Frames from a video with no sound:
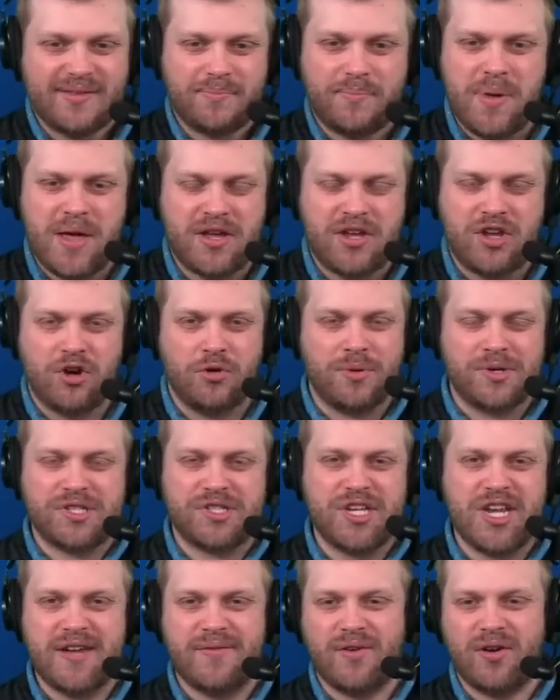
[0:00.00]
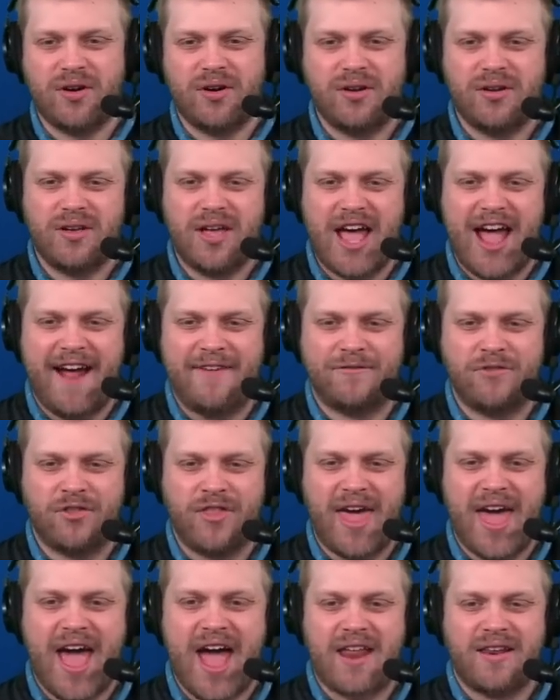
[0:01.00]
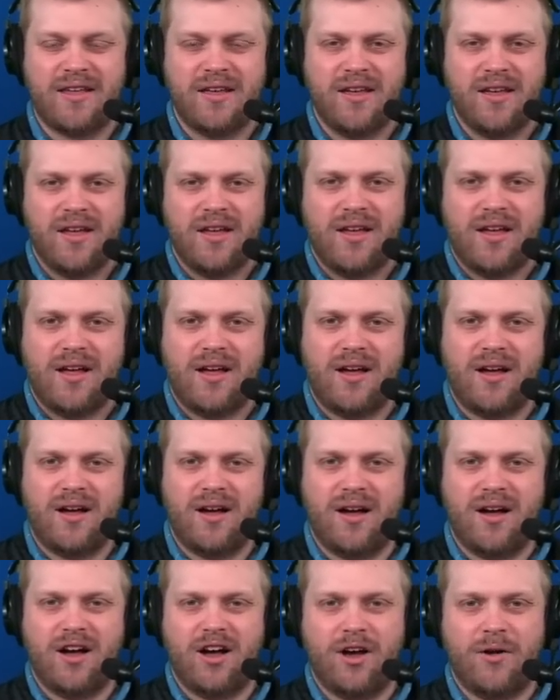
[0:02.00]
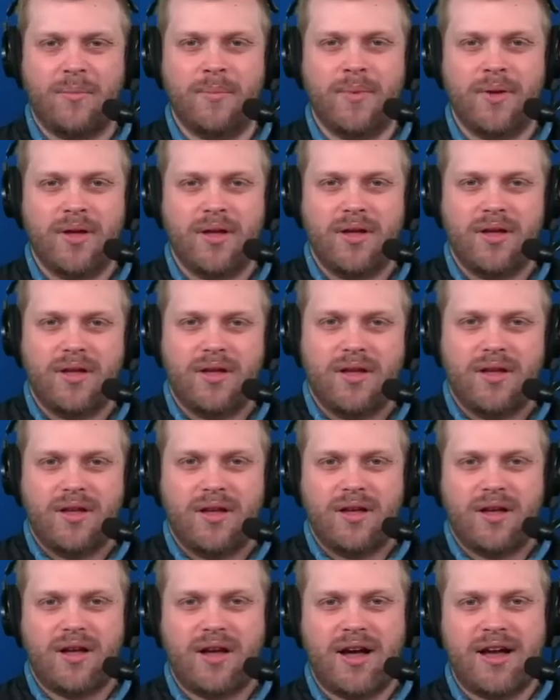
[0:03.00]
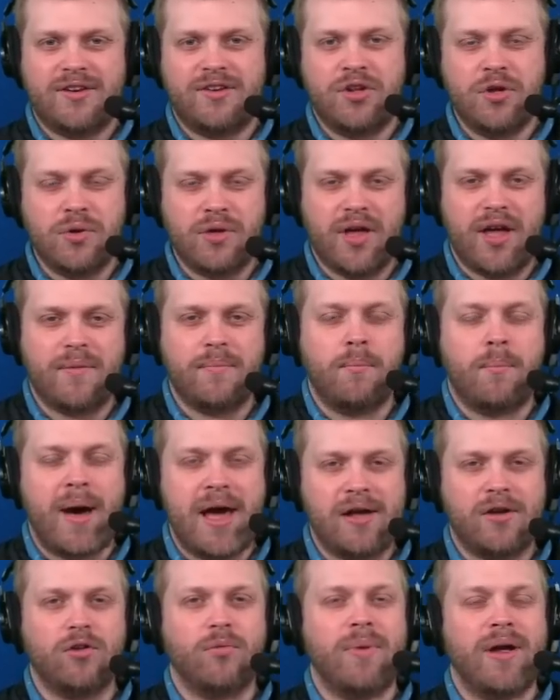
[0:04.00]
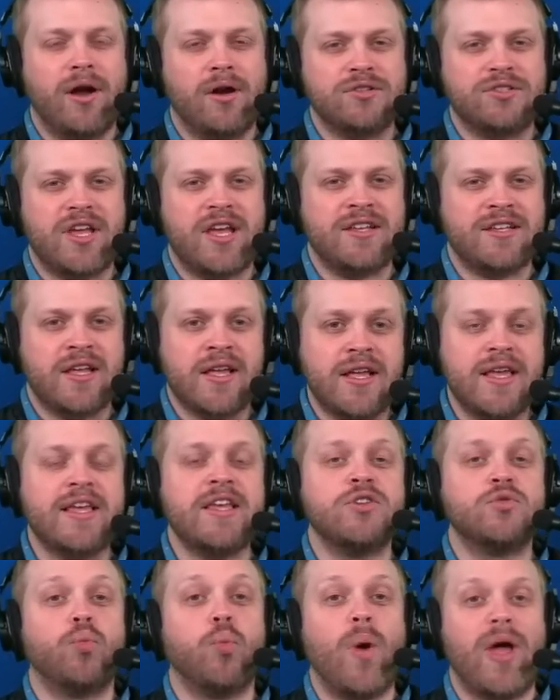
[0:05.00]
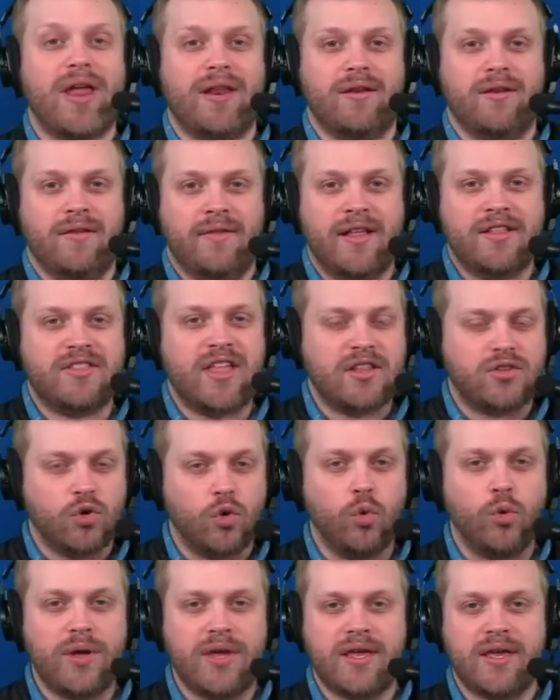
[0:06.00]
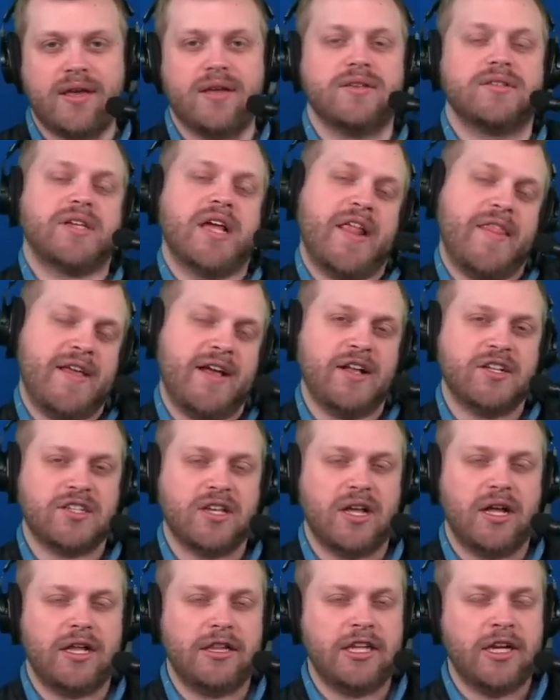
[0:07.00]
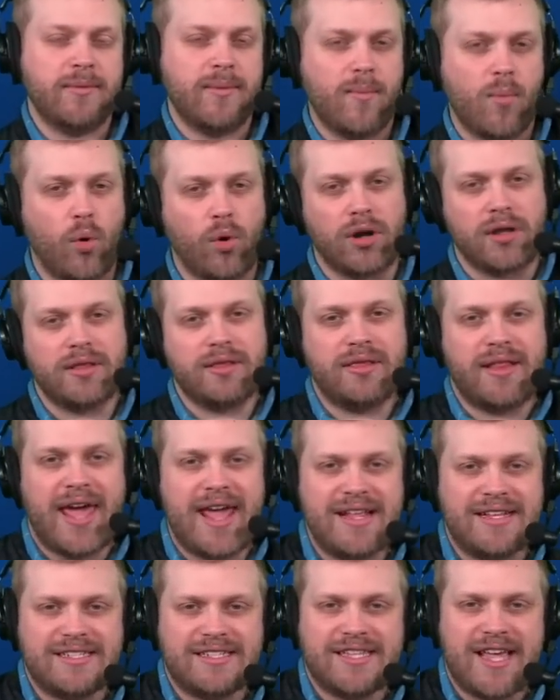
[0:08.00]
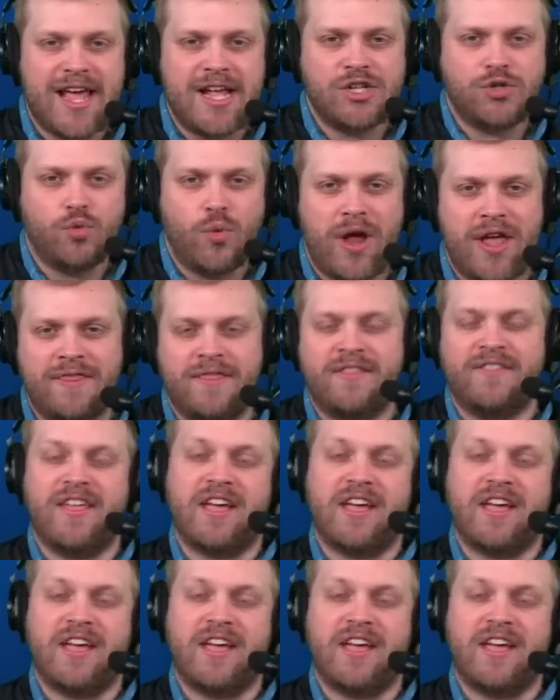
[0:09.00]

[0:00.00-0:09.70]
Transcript: pick your receiver after that. Um, I do. Michael Mayers, is, he's Witten. That, that's who he is. I think it's a little bit more late stage Witten than